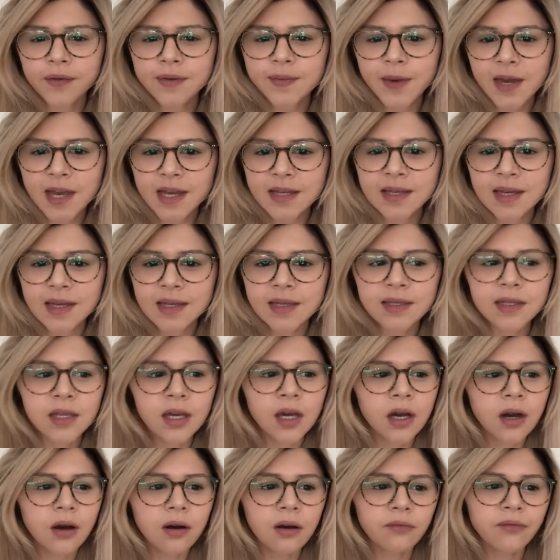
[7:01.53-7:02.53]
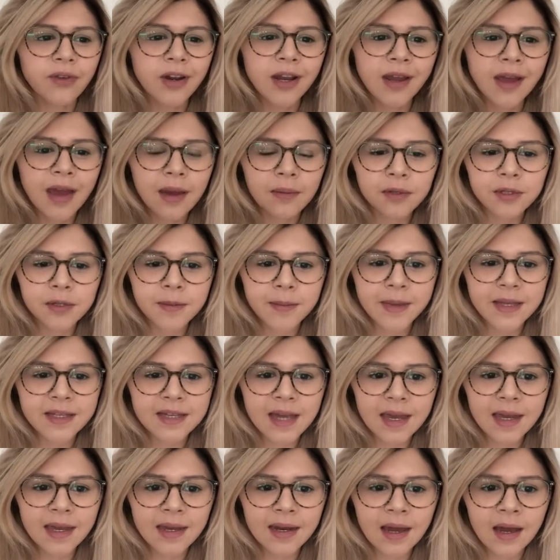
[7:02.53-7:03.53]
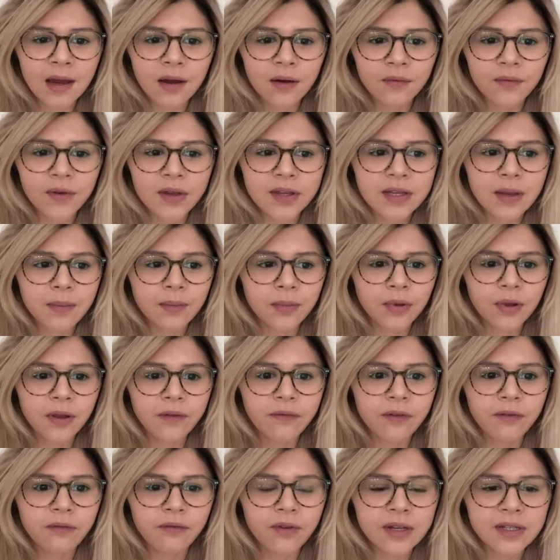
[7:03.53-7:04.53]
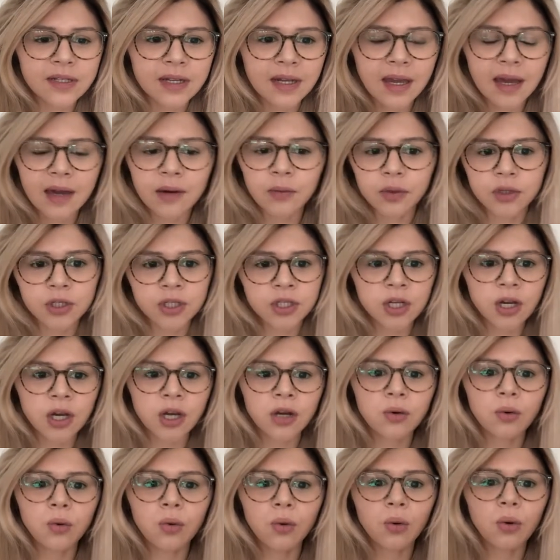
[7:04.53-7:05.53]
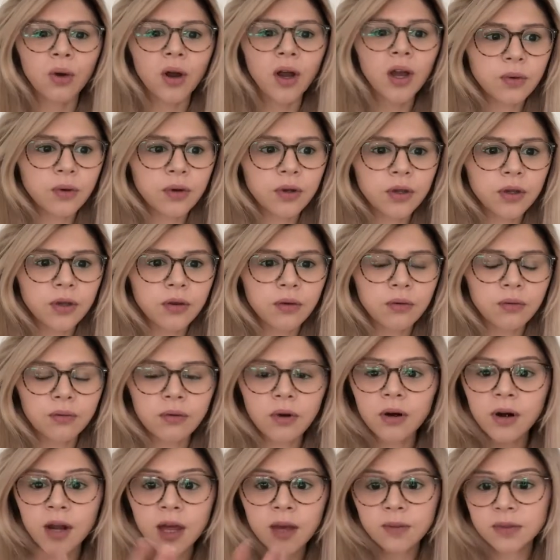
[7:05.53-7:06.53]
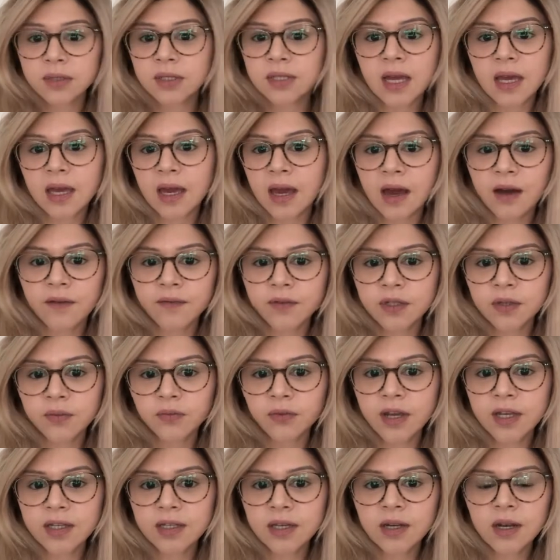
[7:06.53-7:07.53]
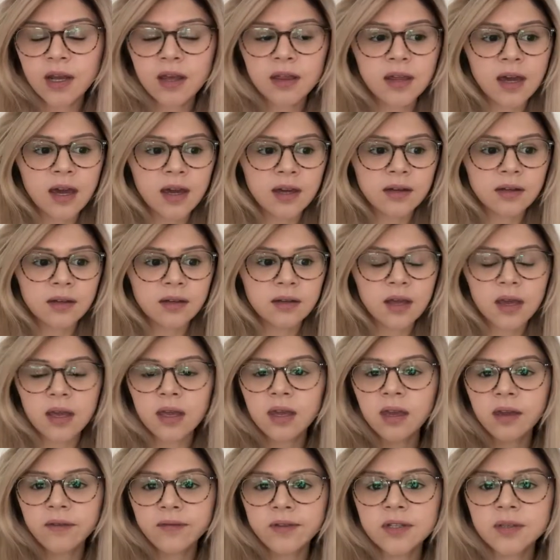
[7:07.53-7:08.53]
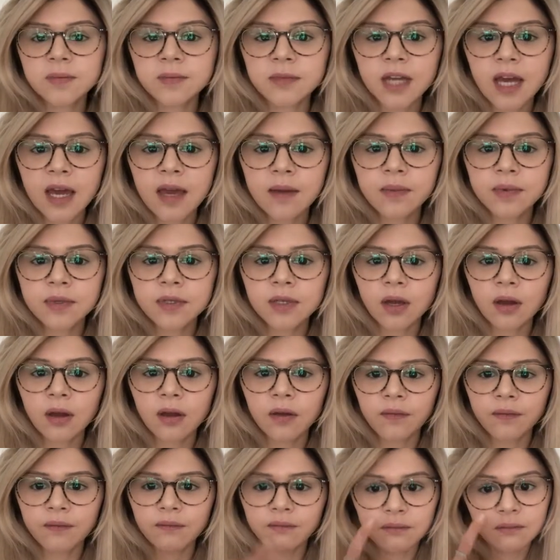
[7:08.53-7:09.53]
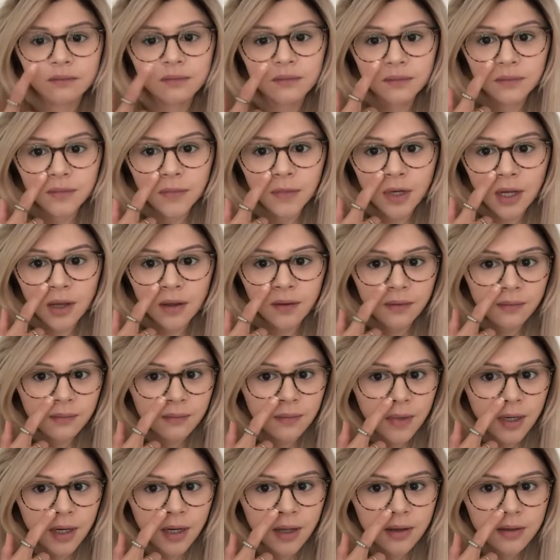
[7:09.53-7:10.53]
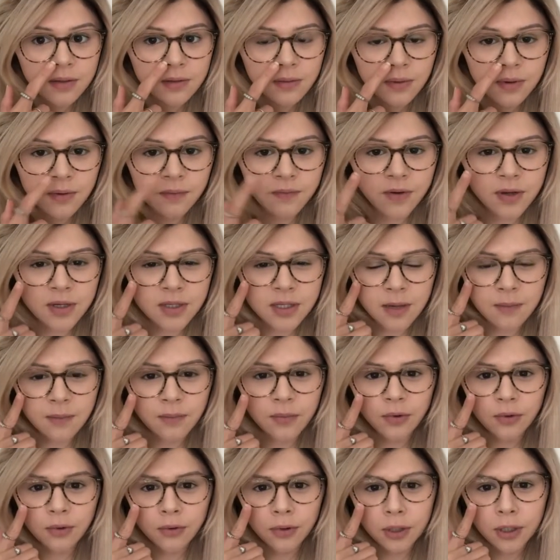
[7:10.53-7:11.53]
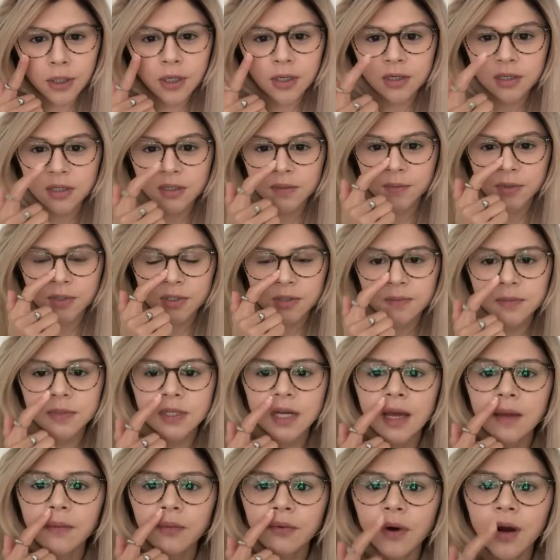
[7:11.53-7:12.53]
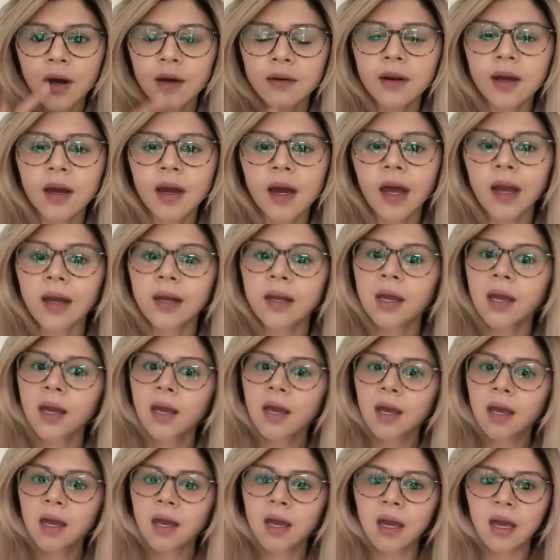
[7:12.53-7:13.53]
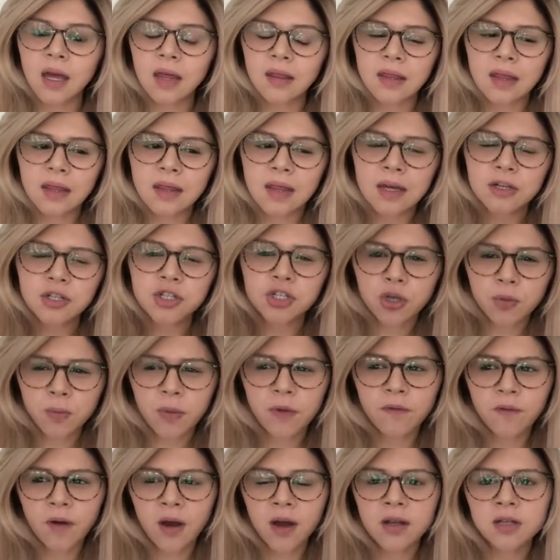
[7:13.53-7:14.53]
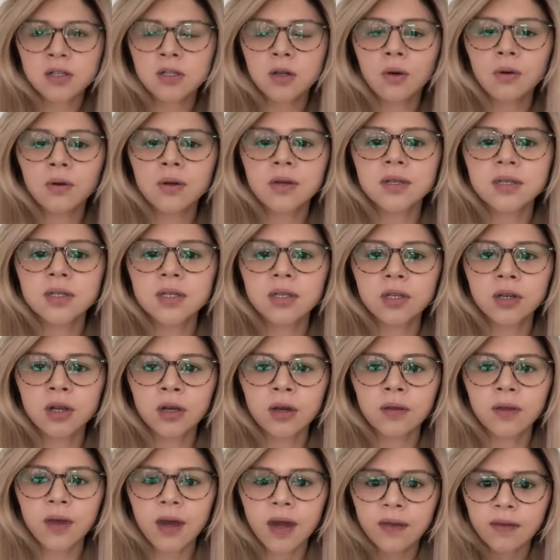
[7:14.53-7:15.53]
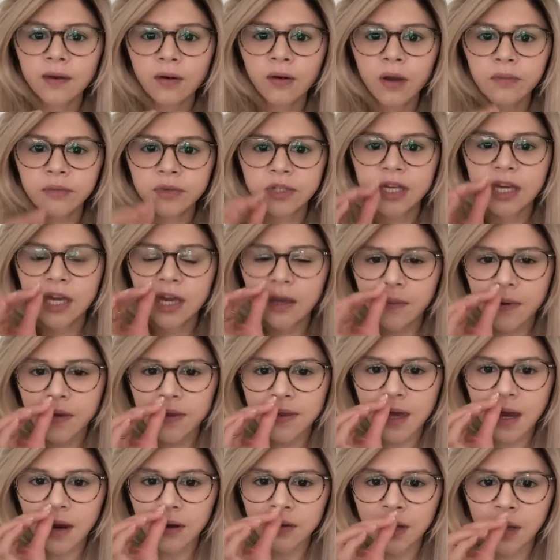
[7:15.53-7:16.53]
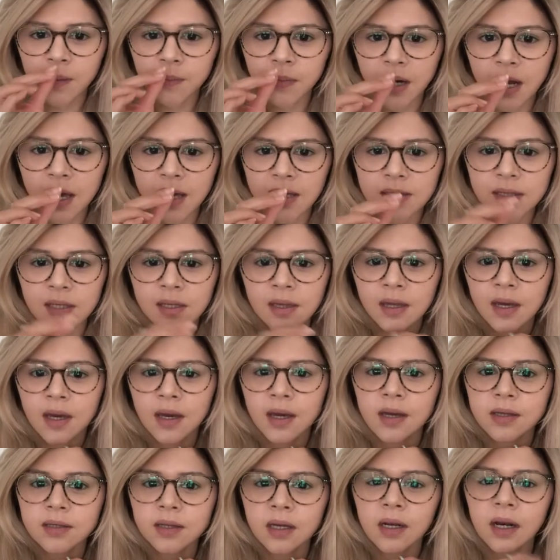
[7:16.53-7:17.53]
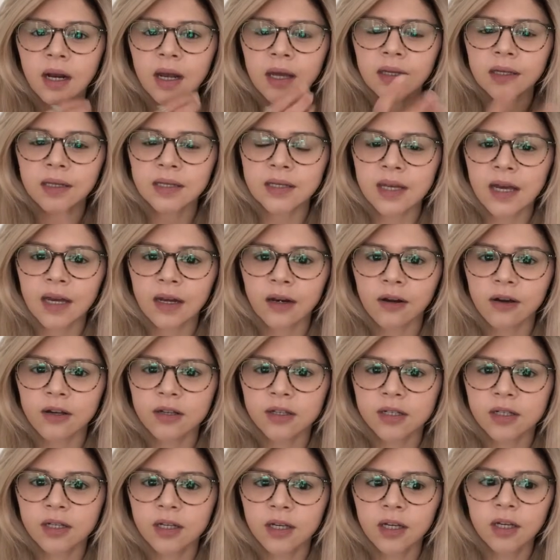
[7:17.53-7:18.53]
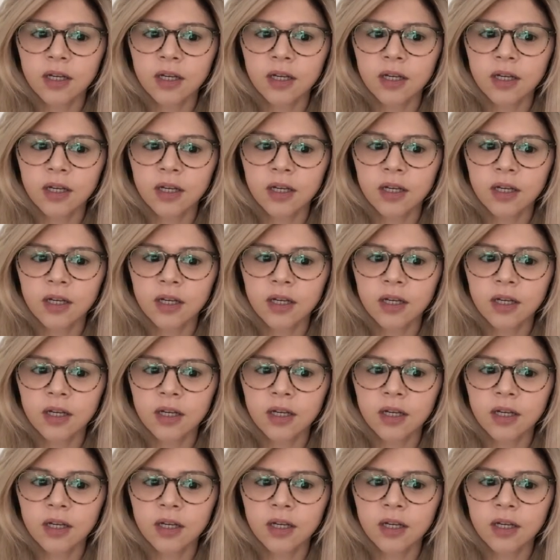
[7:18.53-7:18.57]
piercings that aren't really able to be taken out, for example if you recently had one done or you are unable to take it out for some reason, then they can give you some tape. So you know, my nose one for example, they can just put some tape around it, and then that should be fine, as long as you know they're able to keep it there in that place and it's unlikely to get lost.